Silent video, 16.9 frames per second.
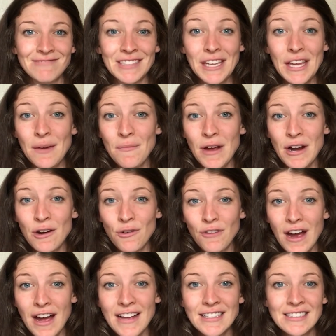Get better
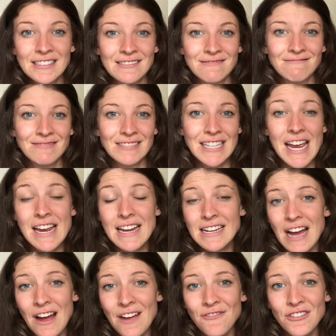rest, take
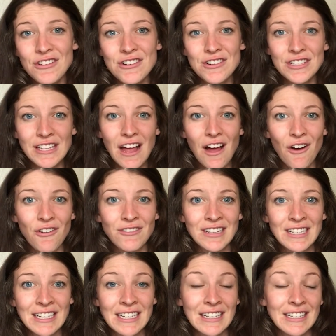time for yourself,
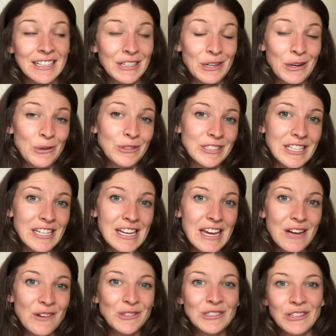go see a
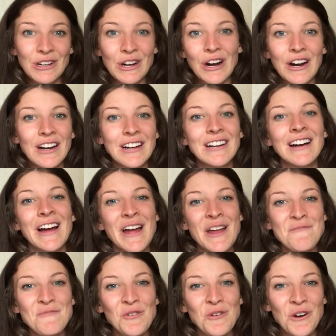counselor,
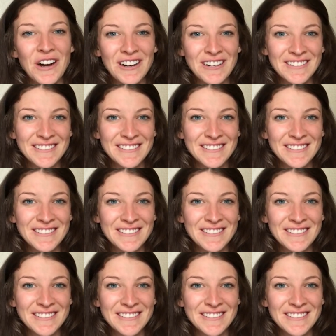and more.